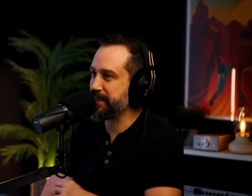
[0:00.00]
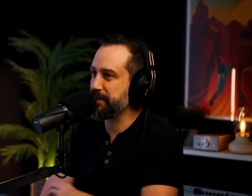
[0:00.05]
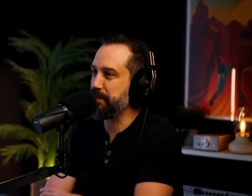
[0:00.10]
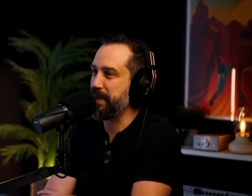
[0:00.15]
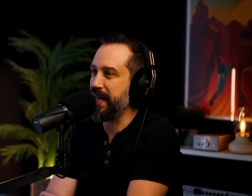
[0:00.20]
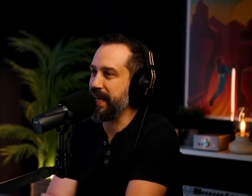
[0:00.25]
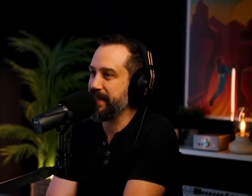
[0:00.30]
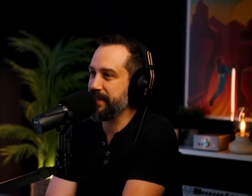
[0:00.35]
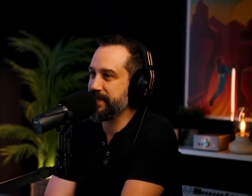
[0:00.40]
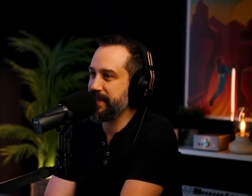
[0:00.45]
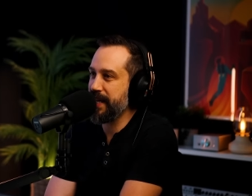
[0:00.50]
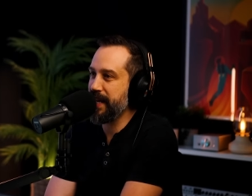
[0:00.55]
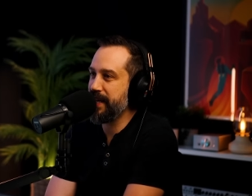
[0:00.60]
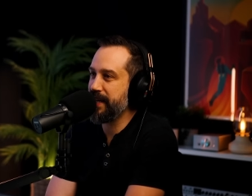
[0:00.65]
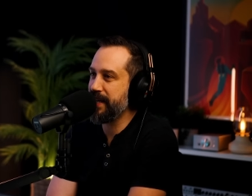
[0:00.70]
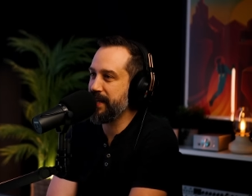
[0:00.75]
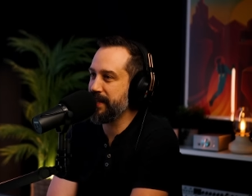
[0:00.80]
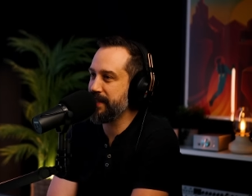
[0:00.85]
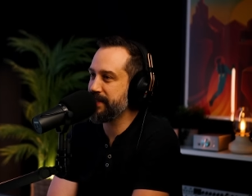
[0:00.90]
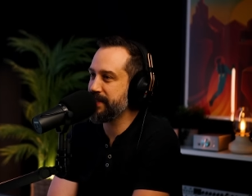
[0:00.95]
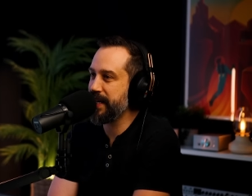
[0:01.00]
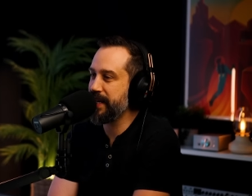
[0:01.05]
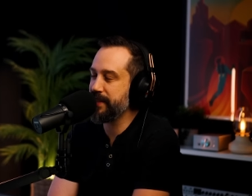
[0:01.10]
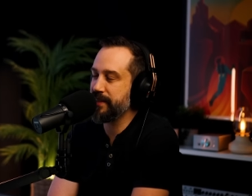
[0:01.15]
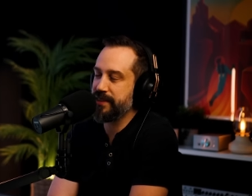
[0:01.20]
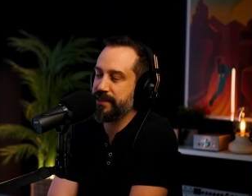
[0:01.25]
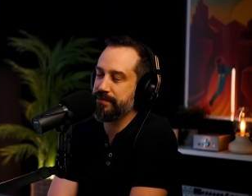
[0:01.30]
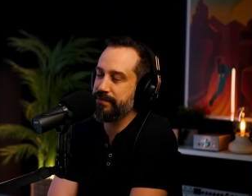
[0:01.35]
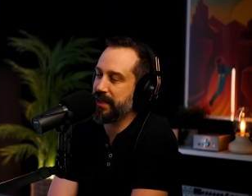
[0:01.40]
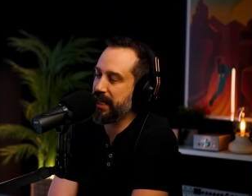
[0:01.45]
explains that, and it
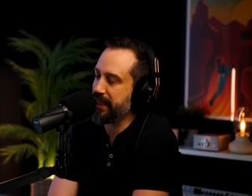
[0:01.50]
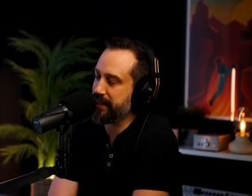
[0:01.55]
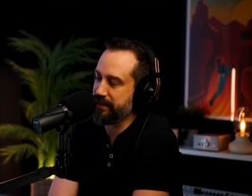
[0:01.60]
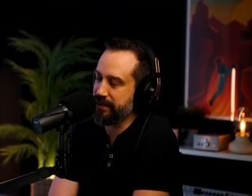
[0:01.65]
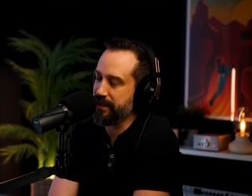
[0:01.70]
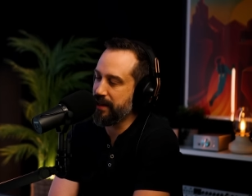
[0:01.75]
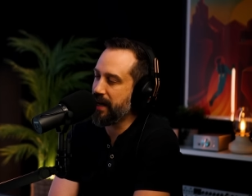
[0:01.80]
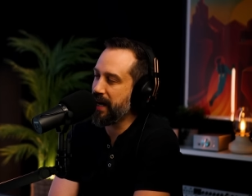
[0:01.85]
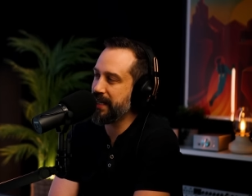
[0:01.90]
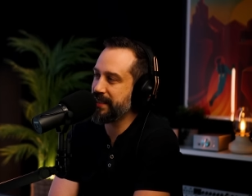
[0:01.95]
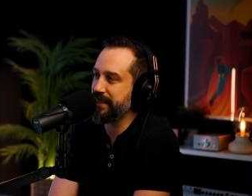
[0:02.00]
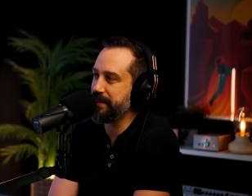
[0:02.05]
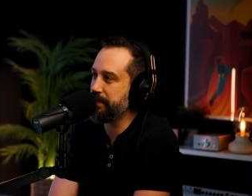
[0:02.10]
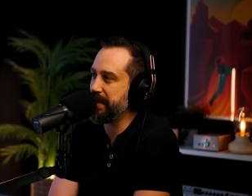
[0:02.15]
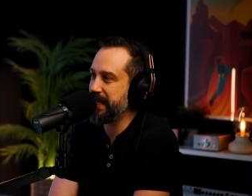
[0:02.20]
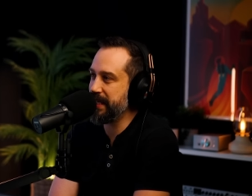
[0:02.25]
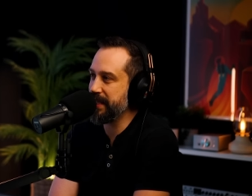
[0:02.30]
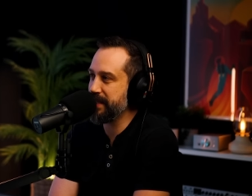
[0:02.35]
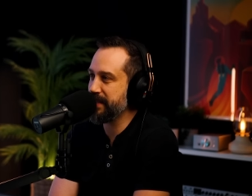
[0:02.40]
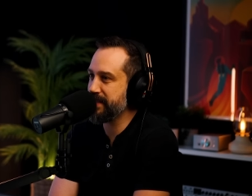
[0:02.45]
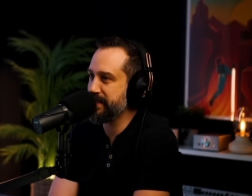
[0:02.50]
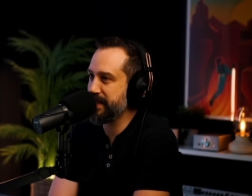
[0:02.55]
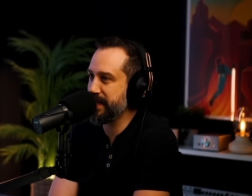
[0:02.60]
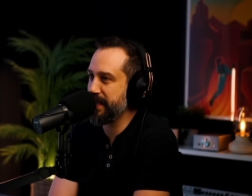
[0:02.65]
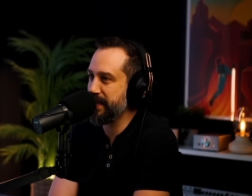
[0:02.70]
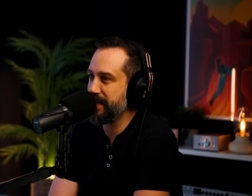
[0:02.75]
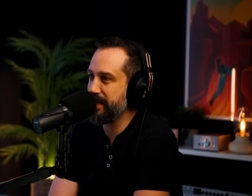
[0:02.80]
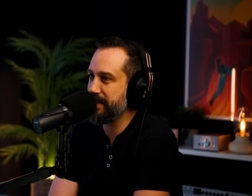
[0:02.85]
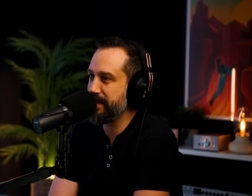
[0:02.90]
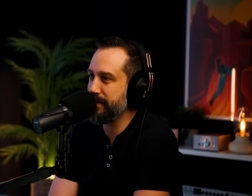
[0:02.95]
takes him like 90 minutes.
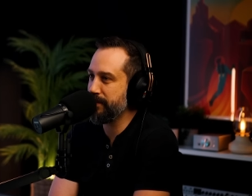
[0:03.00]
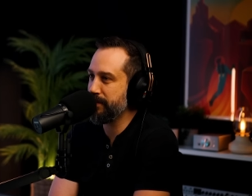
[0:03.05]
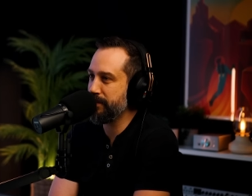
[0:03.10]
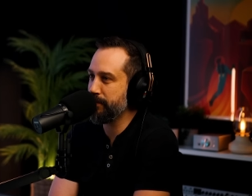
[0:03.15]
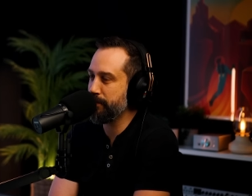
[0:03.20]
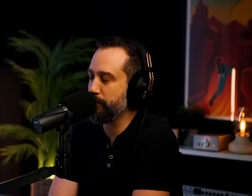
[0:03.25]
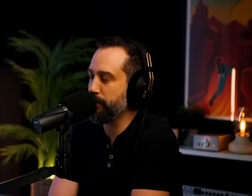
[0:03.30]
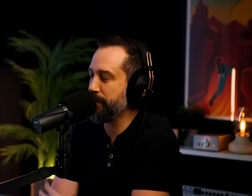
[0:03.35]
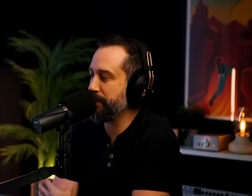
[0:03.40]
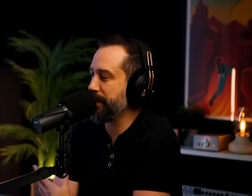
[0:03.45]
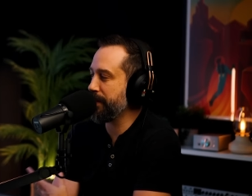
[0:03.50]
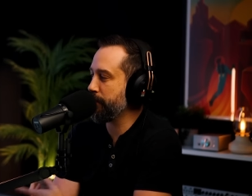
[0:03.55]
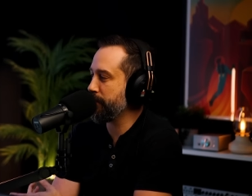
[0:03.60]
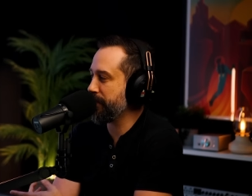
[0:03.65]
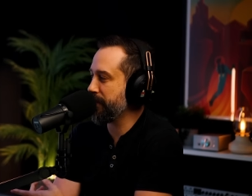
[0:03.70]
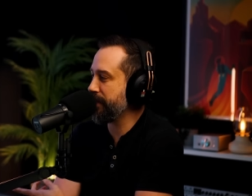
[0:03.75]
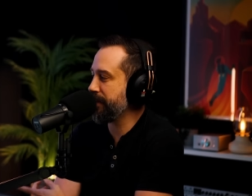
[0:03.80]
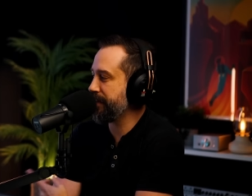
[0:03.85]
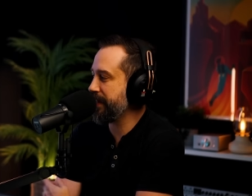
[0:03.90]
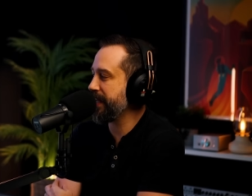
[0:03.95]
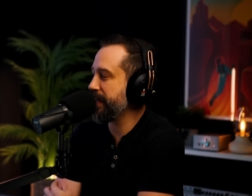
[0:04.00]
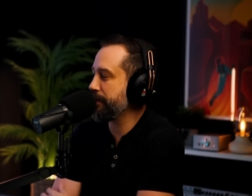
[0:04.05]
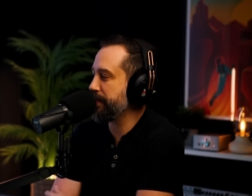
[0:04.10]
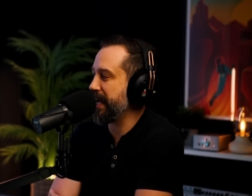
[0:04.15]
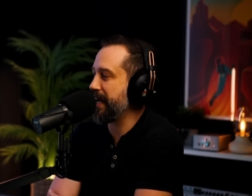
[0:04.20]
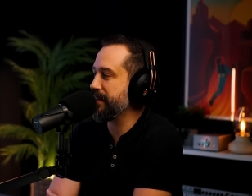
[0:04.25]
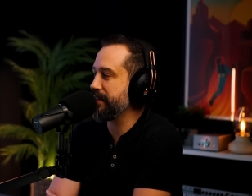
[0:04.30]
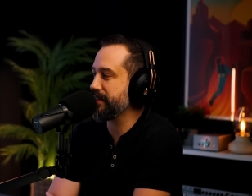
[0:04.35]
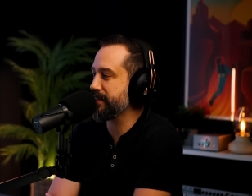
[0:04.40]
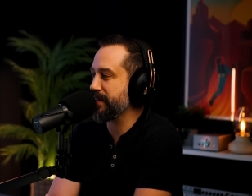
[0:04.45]
And the the thing
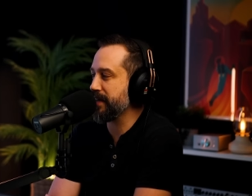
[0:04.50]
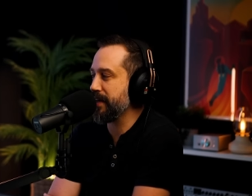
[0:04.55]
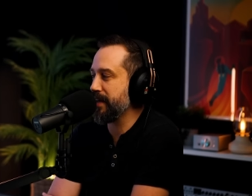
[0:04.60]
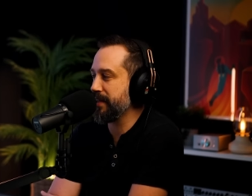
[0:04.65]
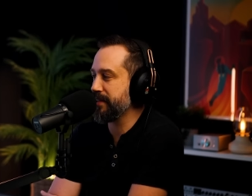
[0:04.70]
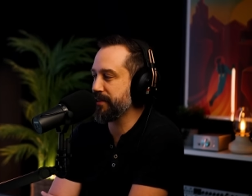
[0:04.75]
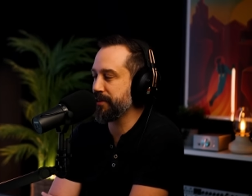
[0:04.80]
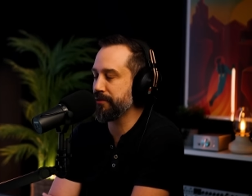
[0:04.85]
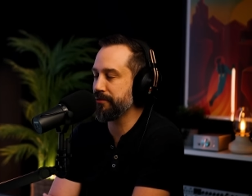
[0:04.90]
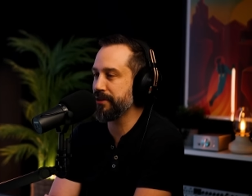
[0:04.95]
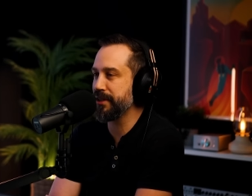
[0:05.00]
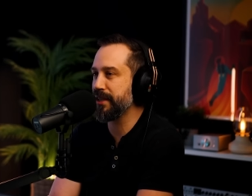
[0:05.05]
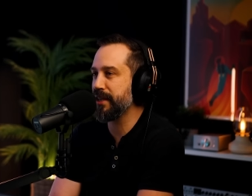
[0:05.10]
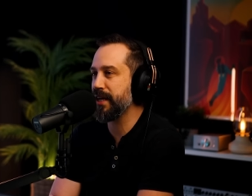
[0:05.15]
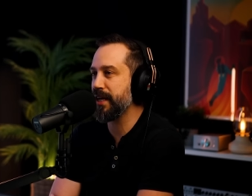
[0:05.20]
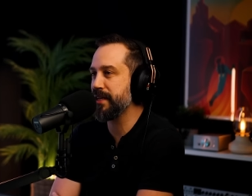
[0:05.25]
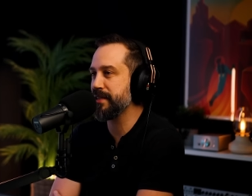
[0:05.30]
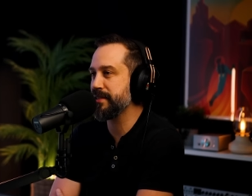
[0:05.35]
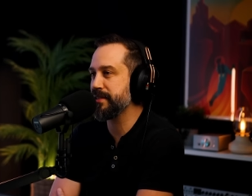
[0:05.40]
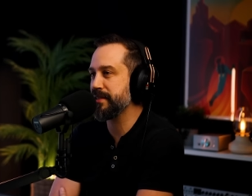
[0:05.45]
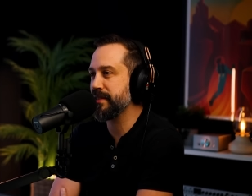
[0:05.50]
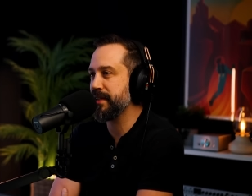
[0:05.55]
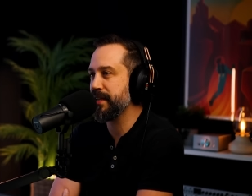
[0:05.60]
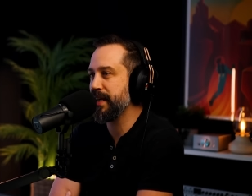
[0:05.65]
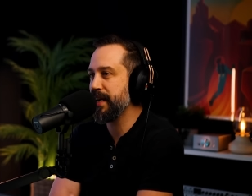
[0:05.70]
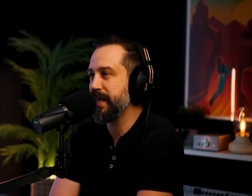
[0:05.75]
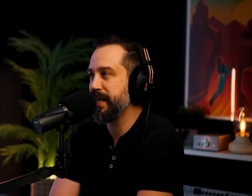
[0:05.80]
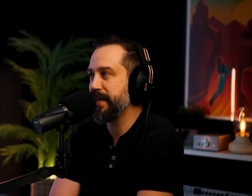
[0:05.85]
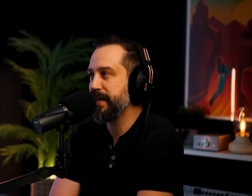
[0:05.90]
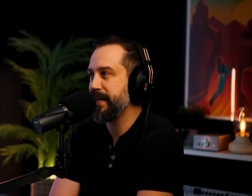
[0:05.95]
about this guy is you realize
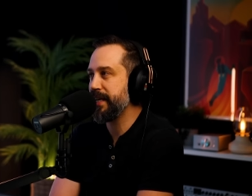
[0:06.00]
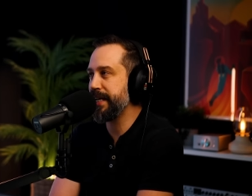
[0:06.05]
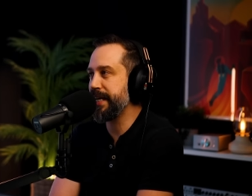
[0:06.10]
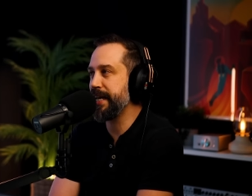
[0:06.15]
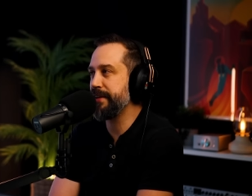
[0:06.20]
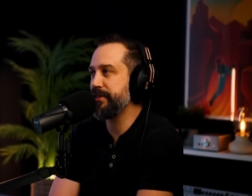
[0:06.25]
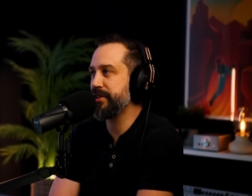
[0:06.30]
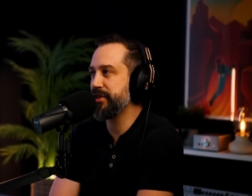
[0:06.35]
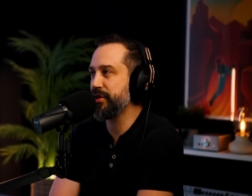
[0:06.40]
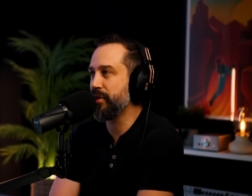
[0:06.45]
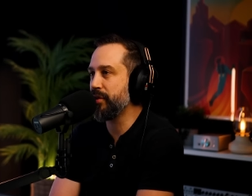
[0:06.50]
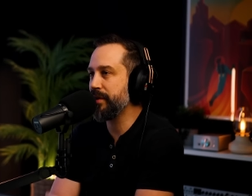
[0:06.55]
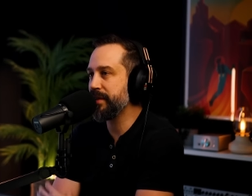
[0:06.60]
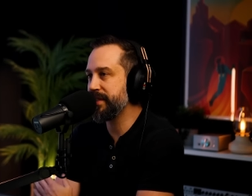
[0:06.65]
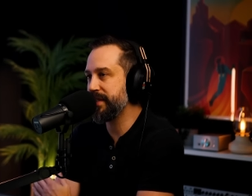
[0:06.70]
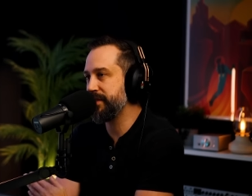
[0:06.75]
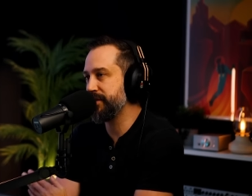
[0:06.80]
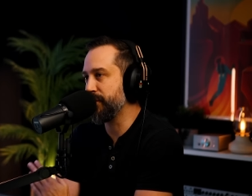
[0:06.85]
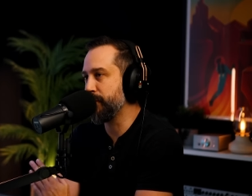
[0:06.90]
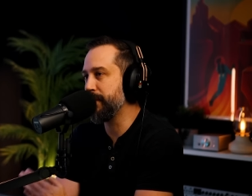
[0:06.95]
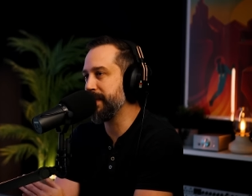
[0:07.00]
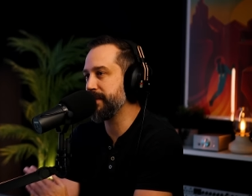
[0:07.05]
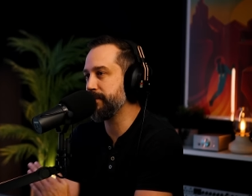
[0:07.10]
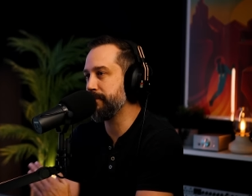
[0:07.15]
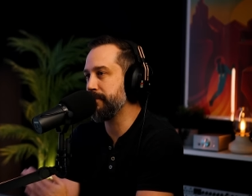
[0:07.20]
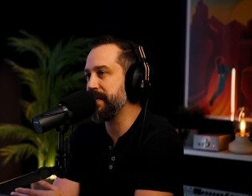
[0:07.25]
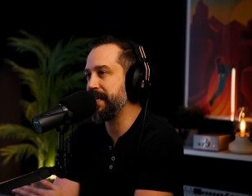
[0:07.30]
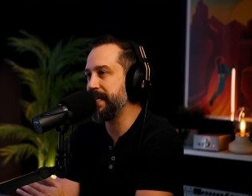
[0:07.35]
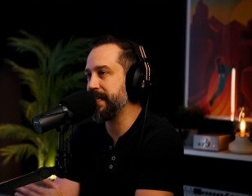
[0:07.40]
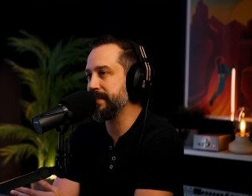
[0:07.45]
he never talks. He's always
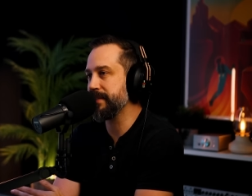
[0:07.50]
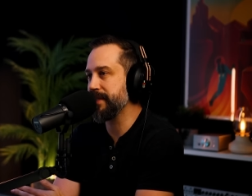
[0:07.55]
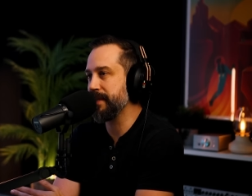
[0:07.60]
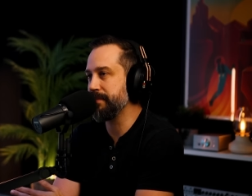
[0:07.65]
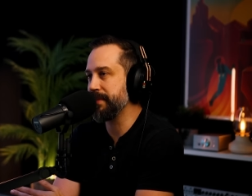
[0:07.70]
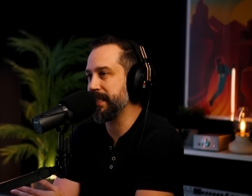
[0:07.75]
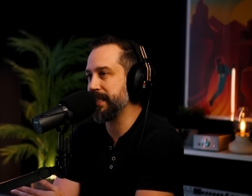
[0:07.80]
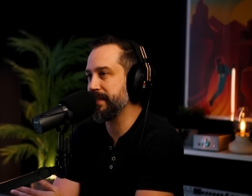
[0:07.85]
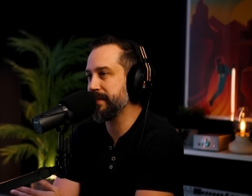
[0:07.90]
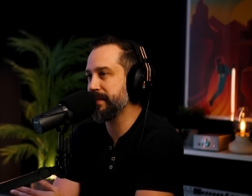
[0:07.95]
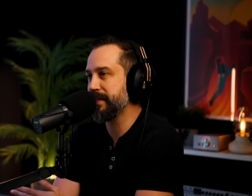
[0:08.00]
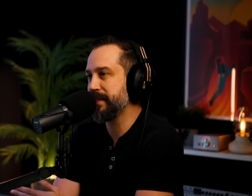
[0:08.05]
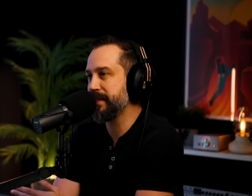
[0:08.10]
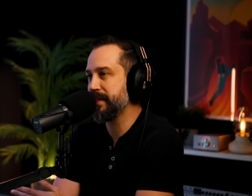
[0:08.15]
reading something.